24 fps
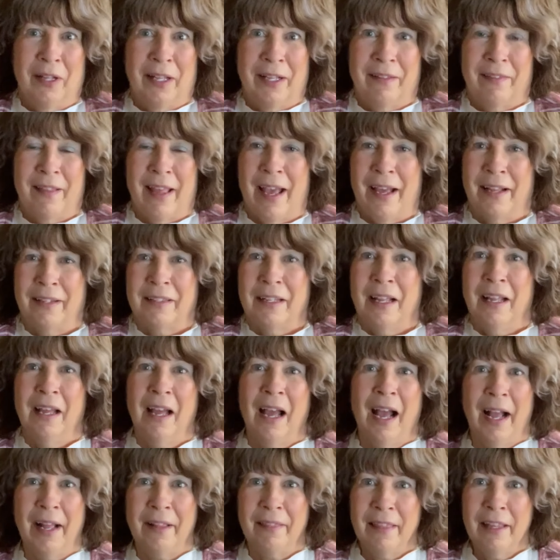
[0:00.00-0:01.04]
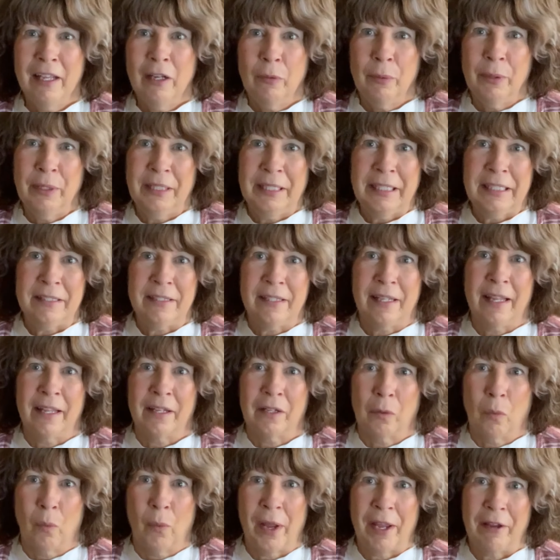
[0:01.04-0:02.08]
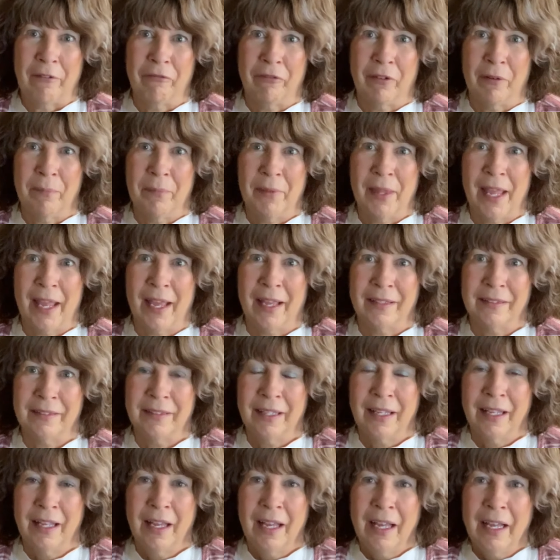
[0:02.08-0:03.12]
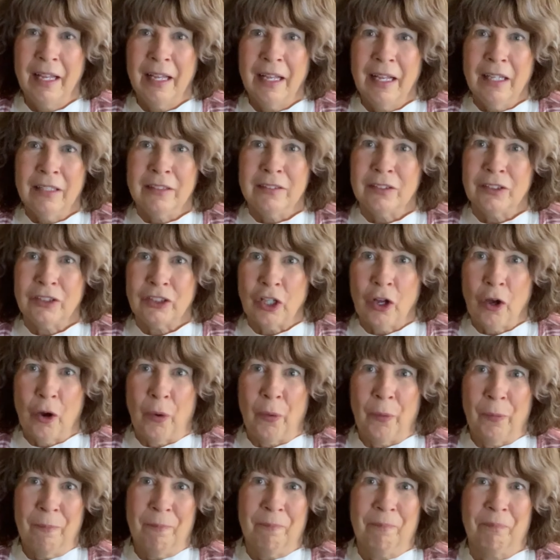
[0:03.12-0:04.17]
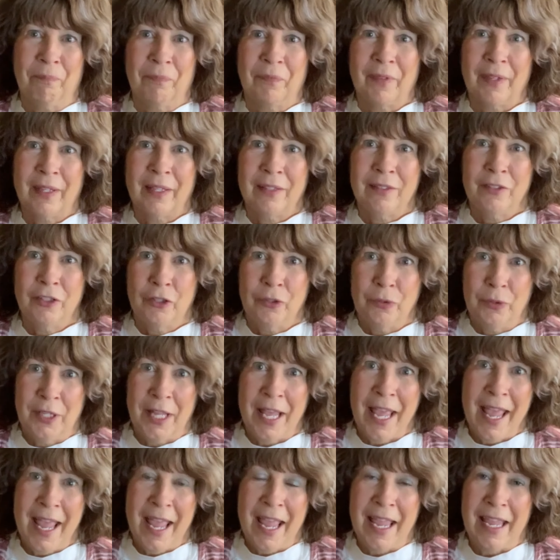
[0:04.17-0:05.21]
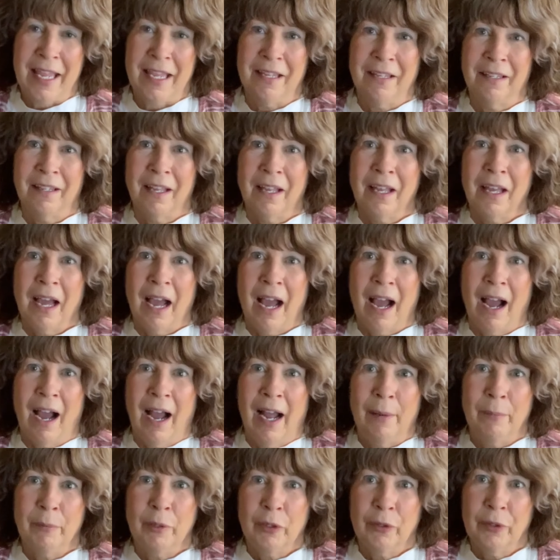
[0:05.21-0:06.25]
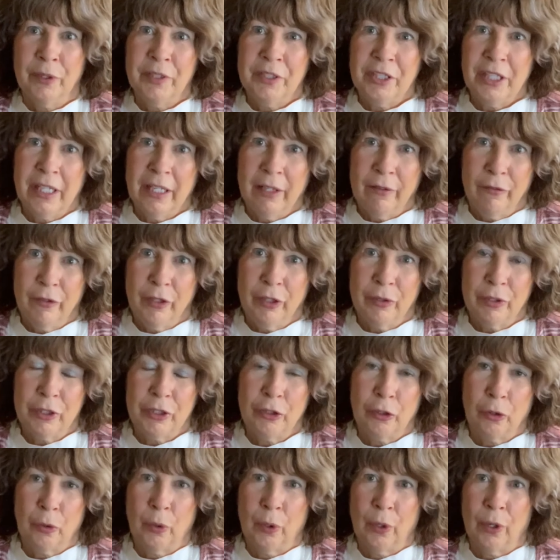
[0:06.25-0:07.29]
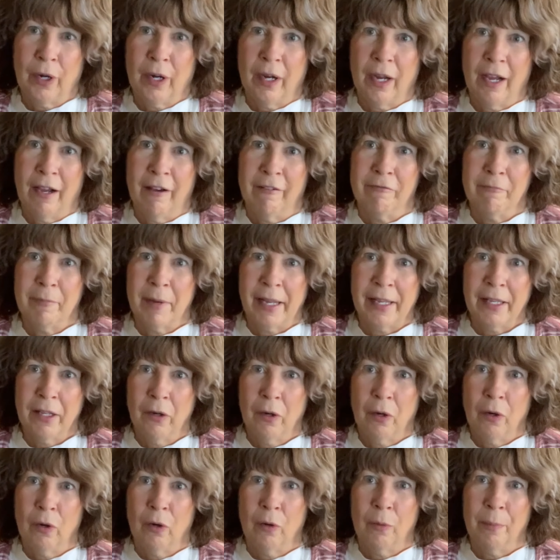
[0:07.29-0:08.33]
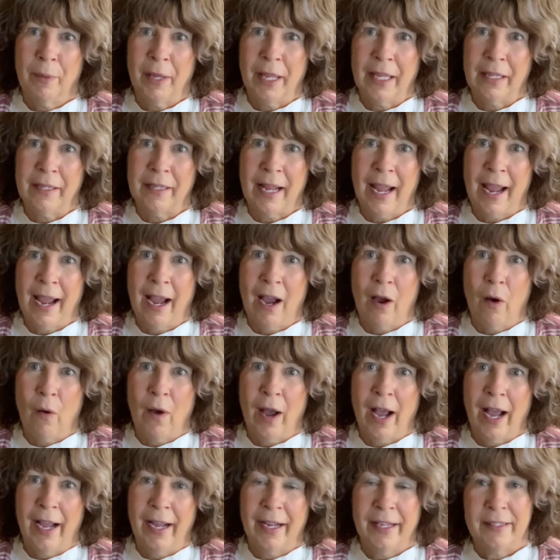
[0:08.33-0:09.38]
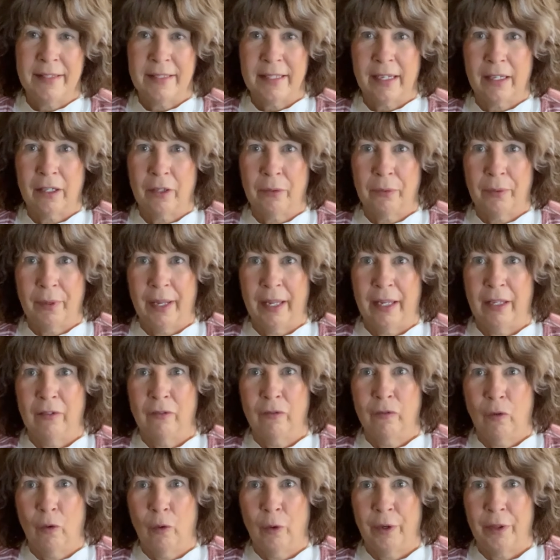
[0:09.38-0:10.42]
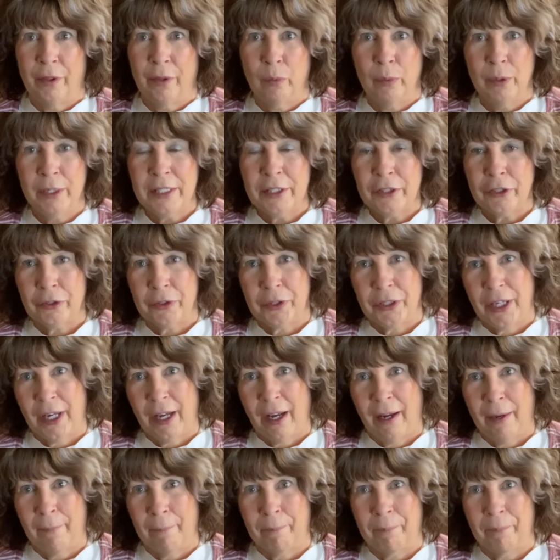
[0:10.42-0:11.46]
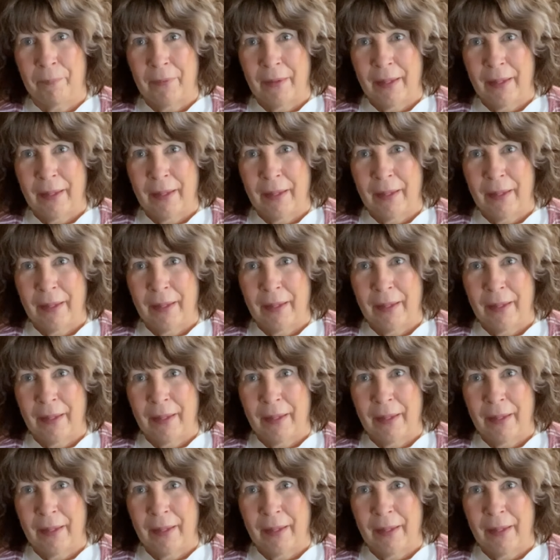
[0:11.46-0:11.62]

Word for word: like that. I think we need to get away from that. So today I'm going to give you a tour of my home and how I decorate for the winter time.